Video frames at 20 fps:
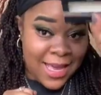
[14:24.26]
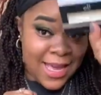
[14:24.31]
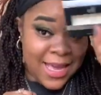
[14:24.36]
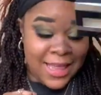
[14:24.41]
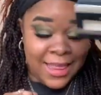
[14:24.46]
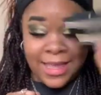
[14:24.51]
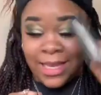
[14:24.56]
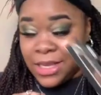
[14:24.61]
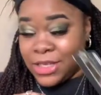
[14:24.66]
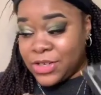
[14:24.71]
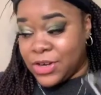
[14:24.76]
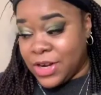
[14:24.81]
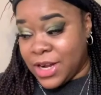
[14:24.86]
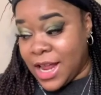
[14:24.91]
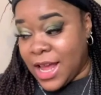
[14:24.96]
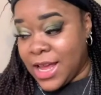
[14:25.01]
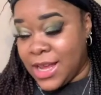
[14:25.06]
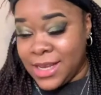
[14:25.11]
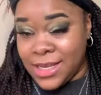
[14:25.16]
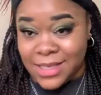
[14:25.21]
These are
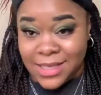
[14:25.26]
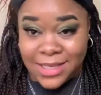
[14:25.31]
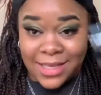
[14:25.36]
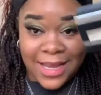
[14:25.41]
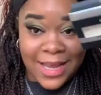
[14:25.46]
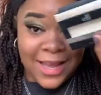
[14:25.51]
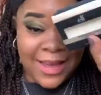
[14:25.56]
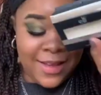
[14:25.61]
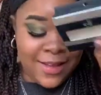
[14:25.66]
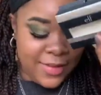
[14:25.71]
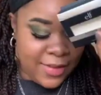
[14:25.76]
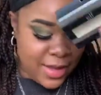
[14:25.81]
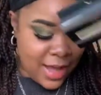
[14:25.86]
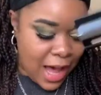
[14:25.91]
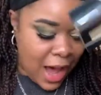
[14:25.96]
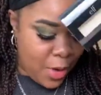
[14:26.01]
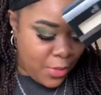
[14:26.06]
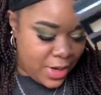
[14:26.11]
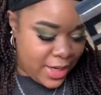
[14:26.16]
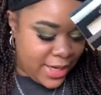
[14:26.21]
nice.
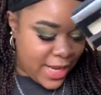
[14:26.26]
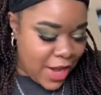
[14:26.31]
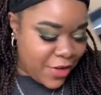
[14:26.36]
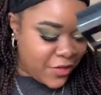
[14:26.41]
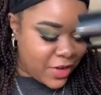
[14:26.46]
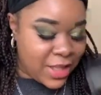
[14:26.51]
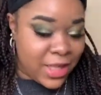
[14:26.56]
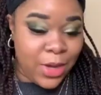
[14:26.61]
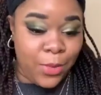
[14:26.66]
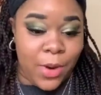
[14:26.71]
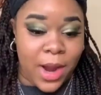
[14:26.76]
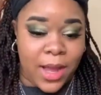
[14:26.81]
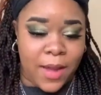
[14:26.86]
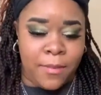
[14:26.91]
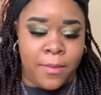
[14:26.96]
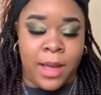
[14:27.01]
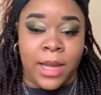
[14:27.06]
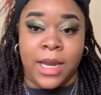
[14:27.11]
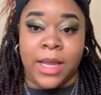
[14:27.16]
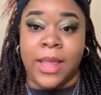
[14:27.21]
I would definitely
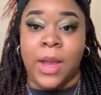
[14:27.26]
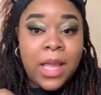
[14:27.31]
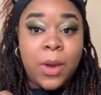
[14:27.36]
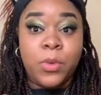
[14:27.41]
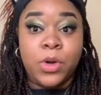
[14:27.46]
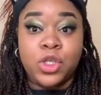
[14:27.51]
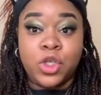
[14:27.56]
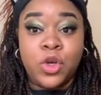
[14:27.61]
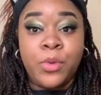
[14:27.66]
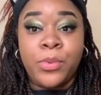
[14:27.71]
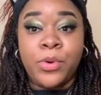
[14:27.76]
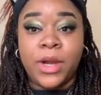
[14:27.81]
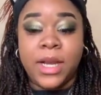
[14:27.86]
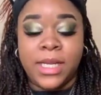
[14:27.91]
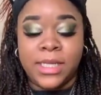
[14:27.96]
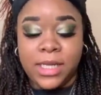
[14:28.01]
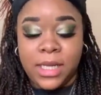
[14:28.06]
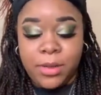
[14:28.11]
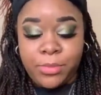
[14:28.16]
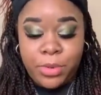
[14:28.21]
recommend it. And they were super
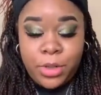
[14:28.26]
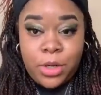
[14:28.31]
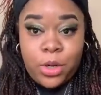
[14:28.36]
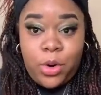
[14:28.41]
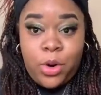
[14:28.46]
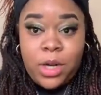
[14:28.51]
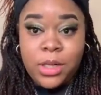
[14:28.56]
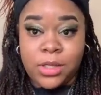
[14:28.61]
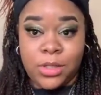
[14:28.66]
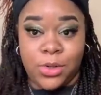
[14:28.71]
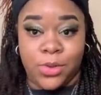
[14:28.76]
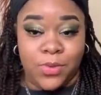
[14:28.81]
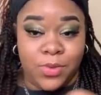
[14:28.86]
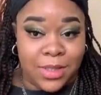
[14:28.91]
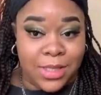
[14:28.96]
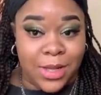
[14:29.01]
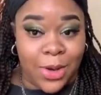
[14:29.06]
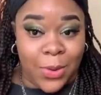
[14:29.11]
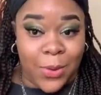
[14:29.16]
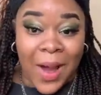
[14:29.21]
easy to put on too,
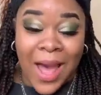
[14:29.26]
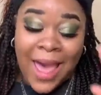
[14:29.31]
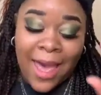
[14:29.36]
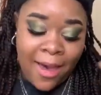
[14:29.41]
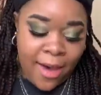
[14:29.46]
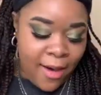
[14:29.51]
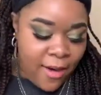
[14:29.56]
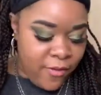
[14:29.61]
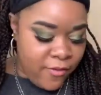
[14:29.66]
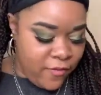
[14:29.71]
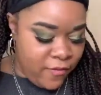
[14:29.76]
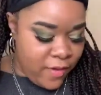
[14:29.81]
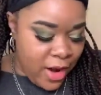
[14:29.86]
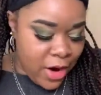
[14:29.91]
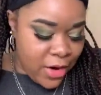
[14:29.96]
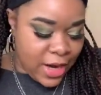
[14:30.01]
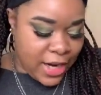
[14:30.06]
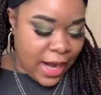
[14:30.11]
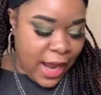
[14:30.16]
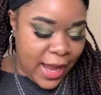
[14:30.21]
so
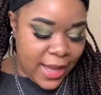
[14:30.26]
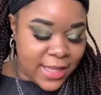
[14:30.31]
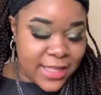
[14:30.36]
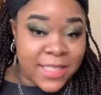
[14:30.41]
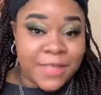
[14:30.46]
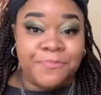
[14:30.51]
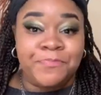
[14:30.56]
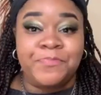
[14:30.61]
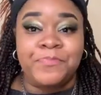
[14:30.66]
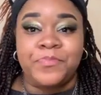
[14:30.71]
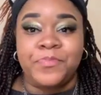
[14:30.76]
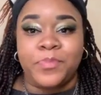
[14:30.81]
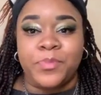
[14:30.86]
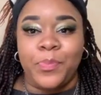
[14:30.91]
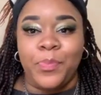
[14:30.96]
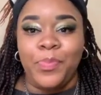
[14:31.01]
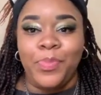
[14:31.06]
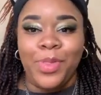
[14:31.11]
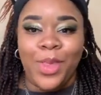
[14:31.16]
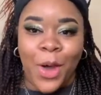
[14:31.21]
very nice.
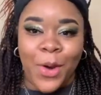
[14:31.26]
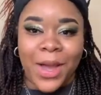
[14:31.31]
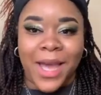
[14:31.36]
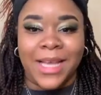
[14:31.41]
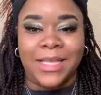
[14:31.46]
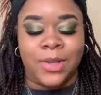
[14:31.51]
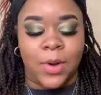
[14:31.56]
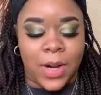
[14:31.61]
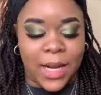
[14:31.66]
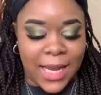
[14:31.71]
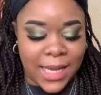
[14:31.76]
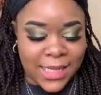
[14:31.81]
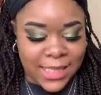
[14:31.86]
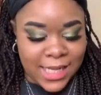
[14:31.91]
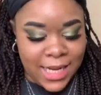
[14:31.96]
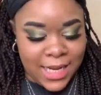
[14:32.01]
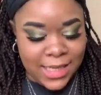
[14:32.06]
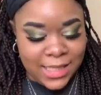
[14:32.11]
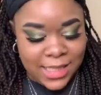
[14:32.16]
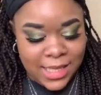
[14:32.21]
Okay, so let's
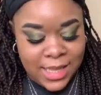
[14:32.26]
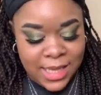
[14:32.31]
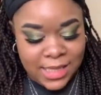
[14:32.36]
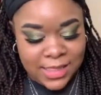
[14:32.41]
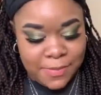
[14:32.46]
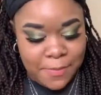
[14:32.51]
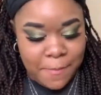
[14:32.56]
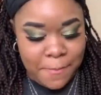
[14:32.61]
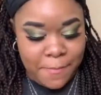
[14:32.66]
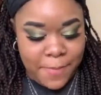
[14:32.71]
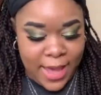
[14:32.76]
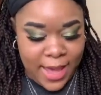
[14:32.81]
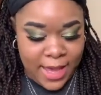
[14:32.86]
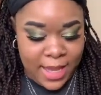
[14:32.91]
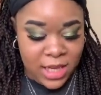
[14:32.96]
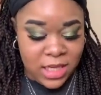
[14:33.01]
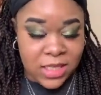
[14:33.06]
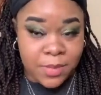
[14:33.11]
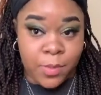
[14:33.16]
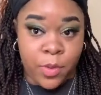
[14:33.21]
get into this
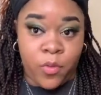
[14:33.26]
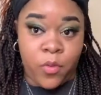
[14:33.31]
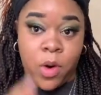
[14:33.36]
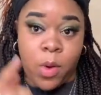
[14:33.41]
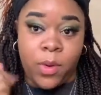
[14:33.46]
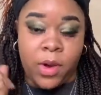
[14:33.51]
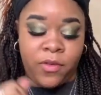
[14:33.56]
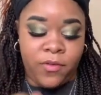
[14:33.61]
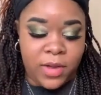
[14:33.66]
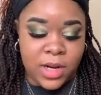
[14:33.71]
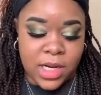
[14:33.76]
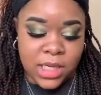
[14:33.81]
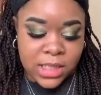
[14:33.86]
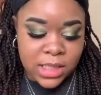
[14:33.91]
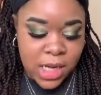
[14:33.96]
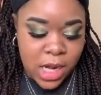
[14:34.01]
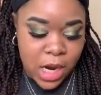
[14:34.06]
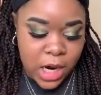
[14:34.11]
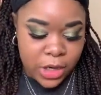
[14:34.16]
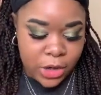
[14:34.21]
base before we finish
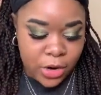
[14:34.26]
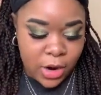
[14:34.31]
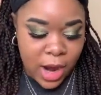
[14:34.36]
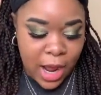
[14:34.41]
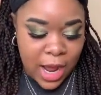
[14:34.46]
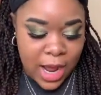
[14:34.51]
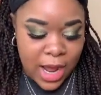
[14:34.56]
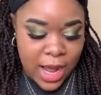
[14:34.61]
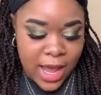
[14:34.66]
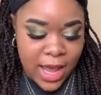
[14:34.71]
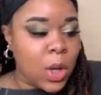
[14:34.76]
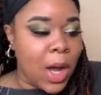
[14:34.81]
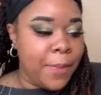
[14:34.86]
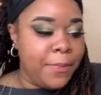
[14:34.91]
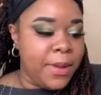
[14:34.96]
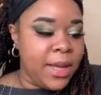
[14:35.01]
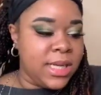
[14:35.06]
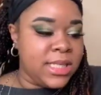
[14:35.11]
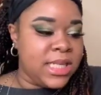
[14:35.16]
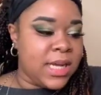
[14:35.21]
the under eye.
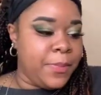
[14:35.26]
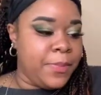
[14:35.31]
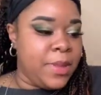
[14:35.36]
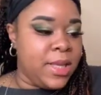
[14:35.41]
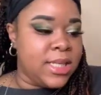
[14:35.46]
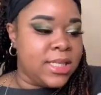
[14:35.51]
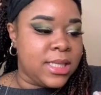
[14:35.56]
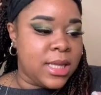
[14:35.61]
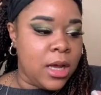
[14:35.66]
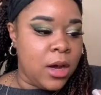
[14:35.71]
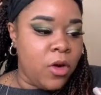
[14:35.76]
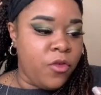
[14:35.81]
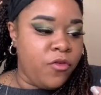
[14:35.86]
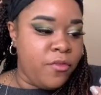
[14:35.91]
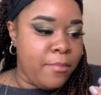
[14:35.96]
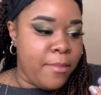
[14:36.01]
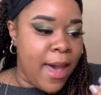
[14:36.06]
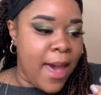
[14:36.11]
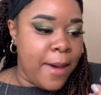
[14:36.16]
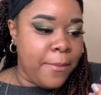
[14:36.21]
picked up this e.l.f.
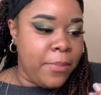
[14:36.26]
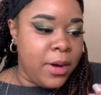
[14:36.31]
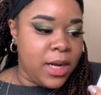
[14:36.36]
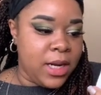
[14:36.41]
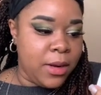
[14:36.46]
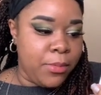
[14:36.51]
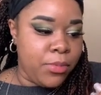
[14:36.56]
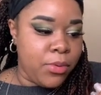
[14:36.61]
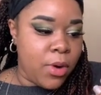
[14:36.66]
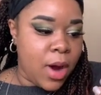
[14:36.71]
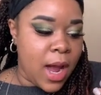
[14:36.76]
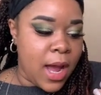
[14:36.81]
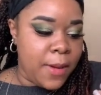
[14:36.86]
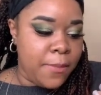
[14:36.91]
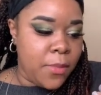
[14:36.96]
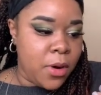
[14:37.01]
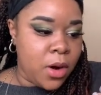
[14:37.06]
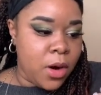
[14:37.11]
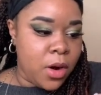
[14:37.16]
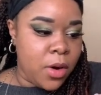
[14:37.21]
matte putty
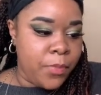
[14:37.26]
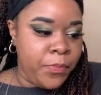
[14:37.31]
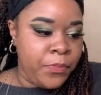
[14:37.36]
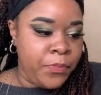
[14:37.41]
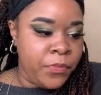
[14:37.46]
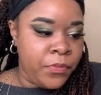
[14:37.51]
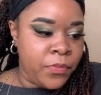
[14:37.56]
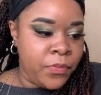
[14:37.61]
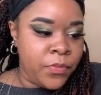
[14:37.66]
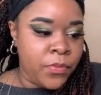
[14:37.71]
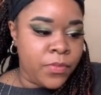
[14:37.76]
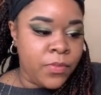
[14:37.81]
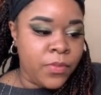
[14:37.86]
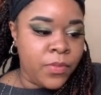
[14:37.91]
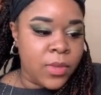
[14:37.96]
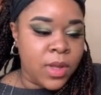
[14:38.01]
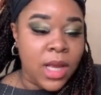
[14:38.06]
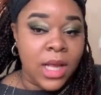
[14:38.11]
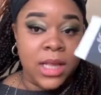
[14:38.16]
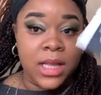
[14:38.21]
primer.
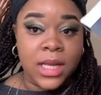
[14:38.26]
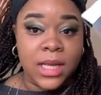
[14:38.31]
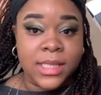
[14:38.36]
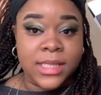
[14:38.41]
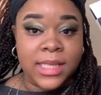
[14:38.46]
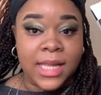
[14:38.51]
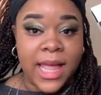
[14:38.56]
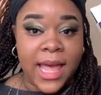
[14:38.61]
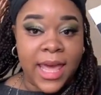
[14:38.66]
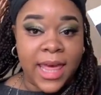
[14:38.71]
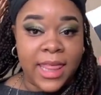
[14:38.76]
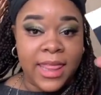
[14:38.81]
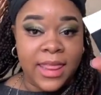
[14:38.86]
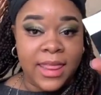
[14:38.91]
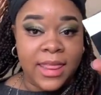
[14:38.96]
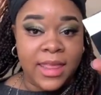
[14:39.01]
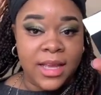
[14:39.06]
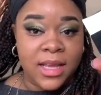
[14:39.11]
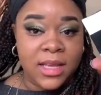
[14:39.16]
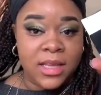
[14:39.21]
It looks like
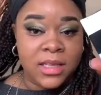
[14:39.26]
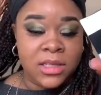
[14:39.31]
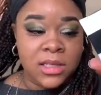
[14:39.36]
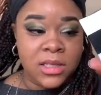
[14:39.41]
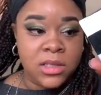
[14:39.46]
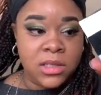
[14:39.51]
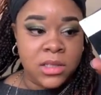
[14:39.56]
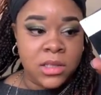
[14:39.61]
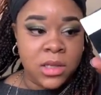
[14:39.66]
this.